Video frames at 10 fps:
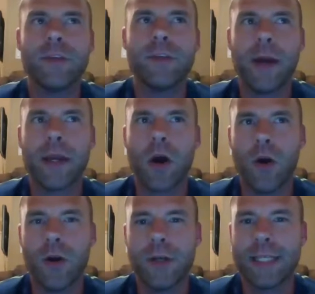my
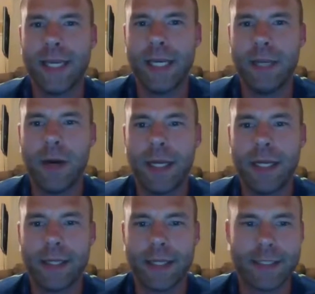card to
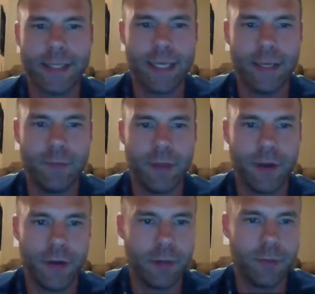anybody unless they give me
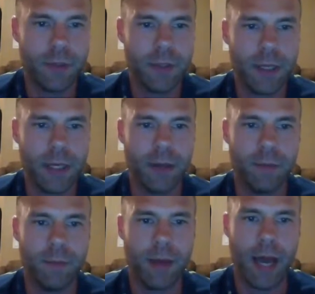their number.
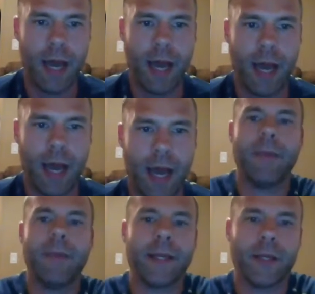I try to
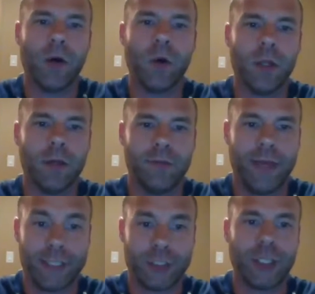make it a goal of
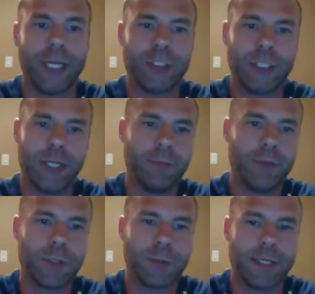exchanging
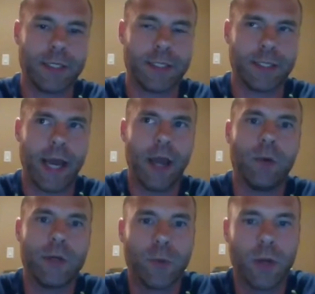numbers, because I
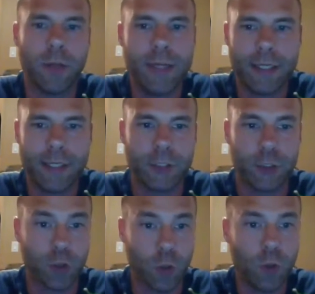always want to be in
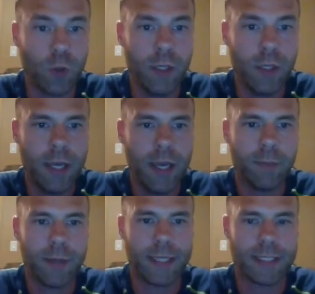control,
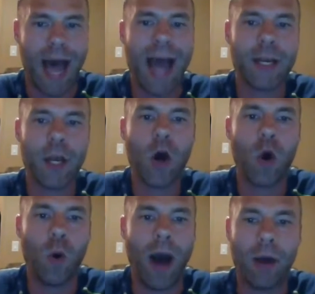because I
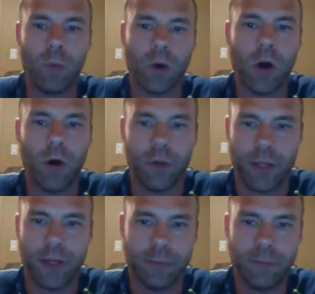know I will call
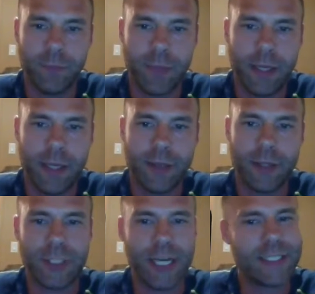them.
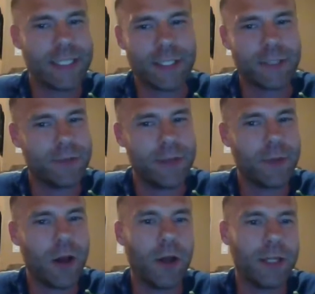The chances of
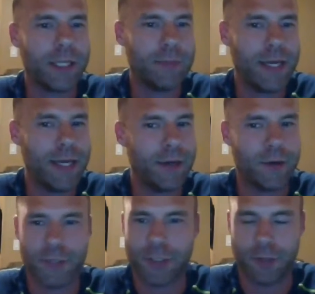them calling me
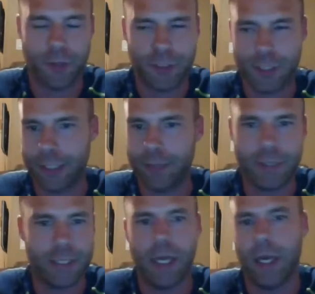are
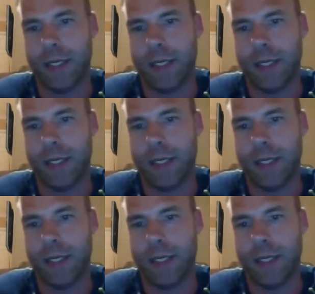slim to none.